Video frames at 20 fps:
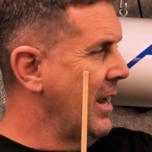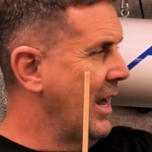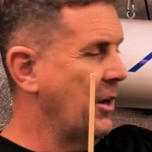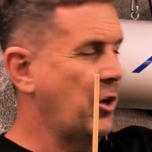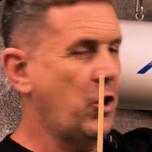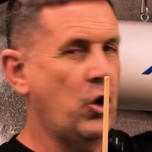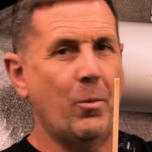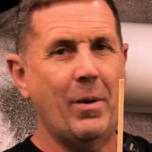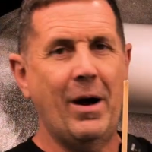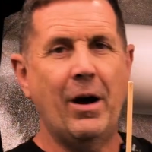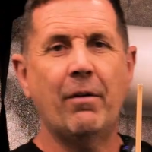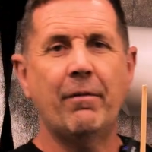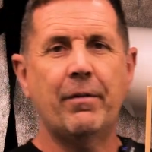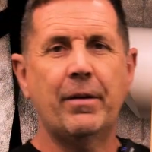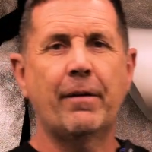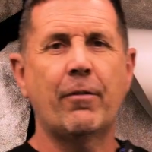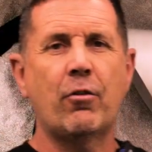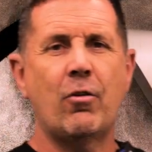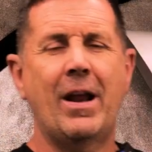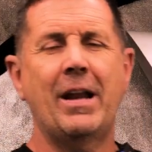and come out
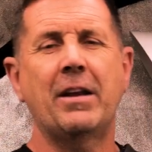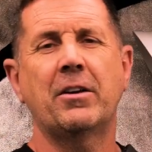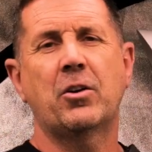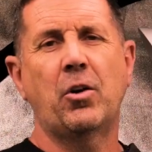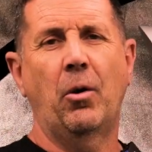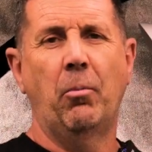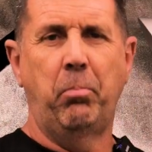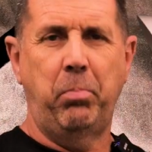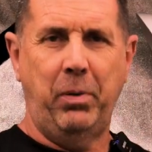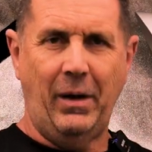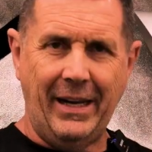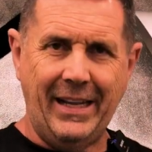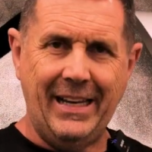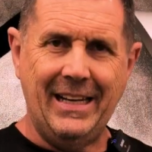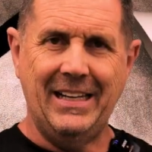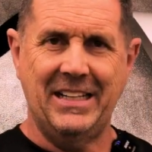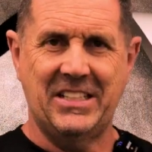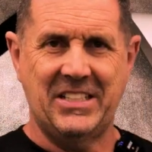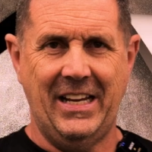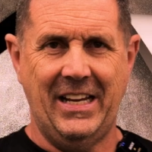the other end completely